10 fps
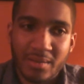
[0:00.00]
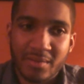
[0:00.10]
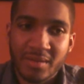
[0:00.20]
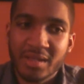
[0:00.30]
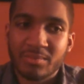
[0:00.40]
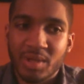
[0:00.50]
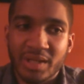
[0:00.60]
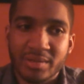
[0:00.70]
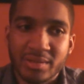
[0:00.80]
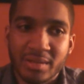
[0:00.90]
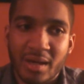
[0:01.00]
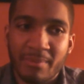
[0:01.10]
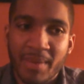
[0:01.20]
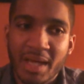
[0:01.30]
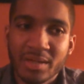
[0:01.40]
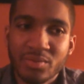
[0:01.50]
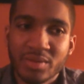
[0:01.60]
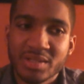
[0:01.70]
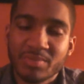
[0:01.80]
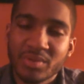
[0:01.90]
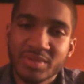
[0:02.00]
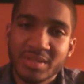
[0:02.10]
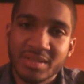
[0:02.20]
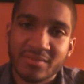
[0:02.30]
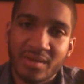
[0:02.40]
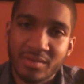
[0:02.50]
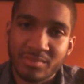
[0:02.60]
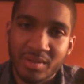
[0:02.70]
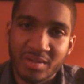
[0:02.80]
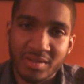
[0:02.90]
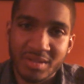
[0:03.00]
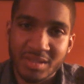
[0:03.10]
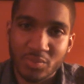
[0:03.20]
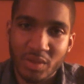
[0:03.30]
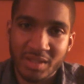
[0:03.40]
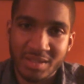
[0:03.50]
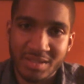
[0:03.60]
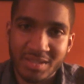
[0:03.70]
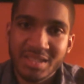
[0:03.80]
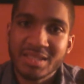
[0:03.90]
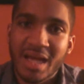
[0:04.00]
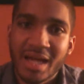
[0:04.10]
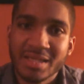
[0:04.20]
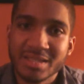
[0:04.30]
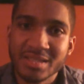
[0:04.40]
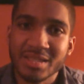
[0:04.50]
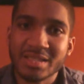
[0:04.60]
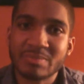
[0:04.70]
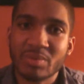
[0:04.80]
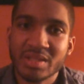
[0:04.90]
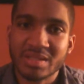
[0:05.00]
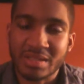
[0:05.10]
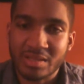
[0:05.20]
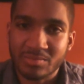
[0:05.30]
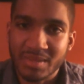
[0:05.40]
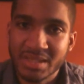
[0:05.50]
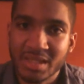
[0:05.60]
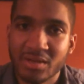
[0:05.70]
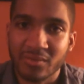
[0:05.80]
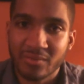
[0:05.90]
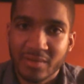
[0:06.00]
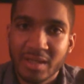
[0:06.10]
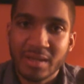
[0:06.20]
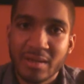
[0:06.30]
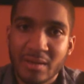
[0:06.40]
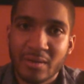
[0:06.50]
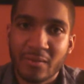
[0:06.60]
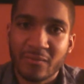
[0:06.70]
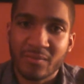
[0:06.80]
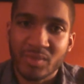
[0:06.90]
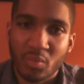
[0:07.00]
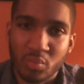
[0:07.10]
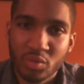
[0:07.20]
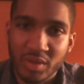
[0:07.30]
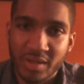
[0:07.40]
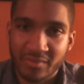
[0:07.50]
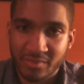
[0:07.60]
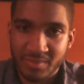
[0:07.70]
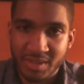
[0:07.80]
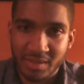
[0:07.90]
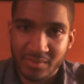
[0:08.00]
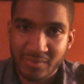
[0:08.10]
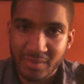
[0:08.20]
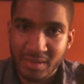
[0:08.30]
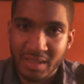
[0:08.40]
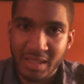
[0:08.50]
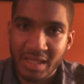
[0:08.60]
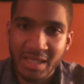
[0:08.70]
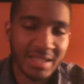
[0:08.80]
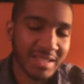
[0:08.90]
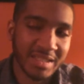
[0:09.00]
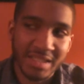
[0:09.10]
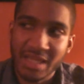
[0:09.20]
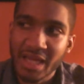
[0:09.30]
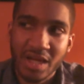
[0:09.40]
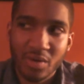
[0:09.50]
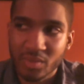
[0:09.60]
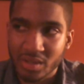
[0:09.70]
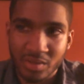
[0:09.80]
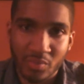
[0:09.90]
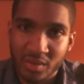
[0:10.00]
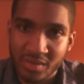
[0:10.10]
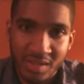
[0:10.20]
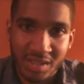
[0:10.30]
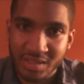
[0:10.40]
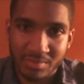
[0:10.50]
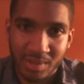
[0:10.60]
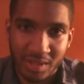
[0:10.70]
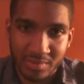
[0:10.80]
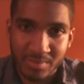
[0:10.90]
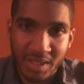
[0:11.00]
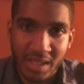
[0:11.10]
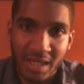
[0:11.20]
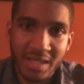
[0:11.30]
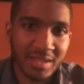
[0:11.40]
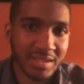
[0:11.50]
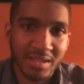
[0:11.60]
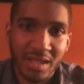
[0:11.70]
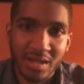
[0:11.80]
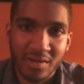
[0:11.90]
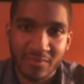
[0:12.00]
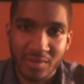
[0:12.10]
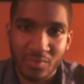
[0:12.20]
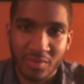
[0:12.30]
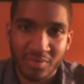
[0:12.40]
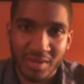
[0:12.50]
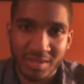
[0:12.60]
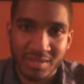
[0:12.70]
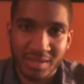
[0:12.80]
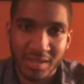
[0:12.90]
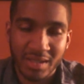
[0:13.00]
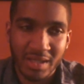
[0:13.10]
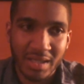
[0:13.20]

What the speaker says: Think about it. A man who exposes his vulnerabilities, his weaknesses, he's honestly expressing himself from the root of himself. He doesn't care what anyone thinks about him. He doesn't care if anyone thinks that